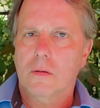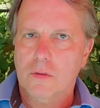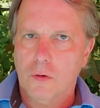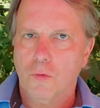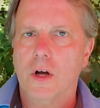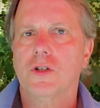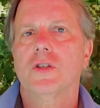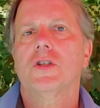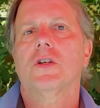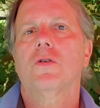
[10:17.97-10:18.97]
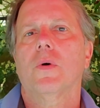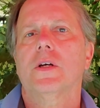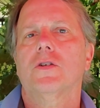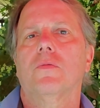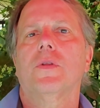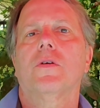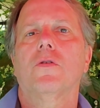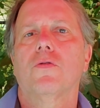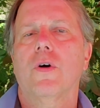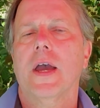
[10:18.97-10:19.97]
the Russian situation with
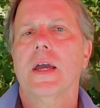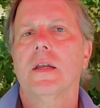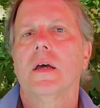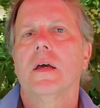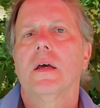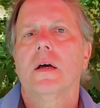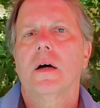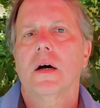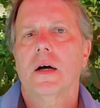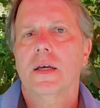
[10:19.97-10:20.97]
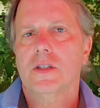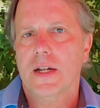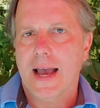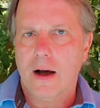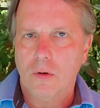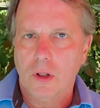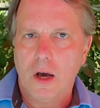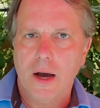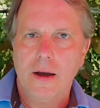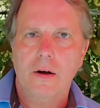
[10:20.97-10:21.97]
Ukraine uh, is an
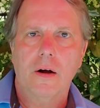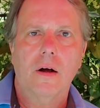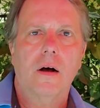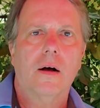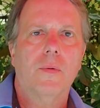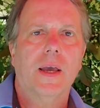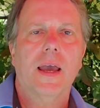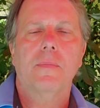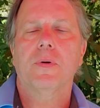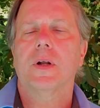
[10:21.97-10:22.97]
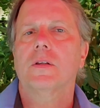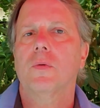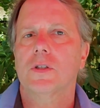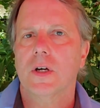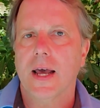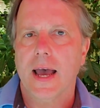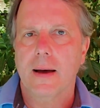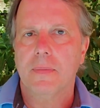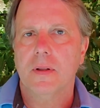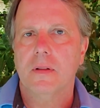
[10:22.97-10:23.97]
outlier. Uh, we can't predict what's going to
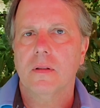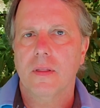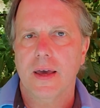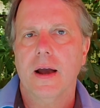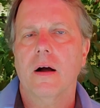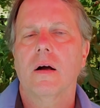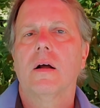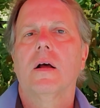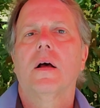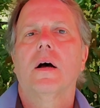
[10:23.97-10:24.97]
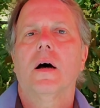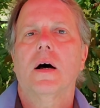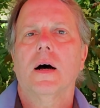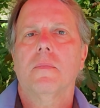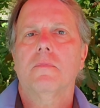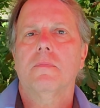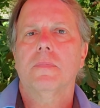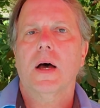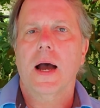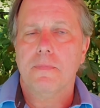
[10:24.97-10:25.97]
happen there. Um,
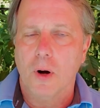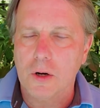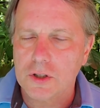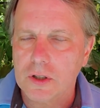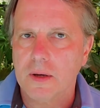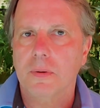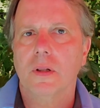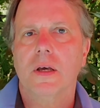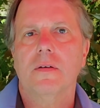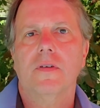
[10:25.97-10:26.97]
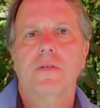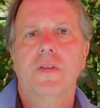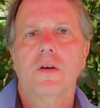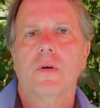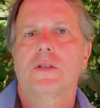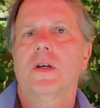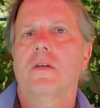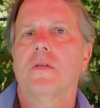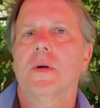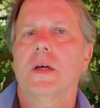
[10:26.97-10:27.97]
I personally believe if the U S
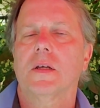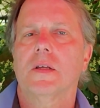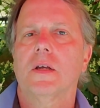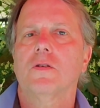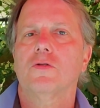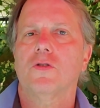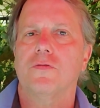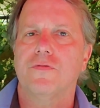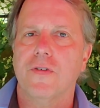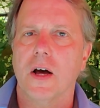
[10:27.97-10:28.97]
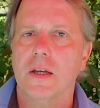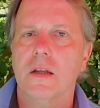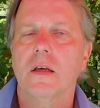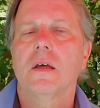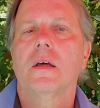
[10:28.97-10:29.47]
government continues to fund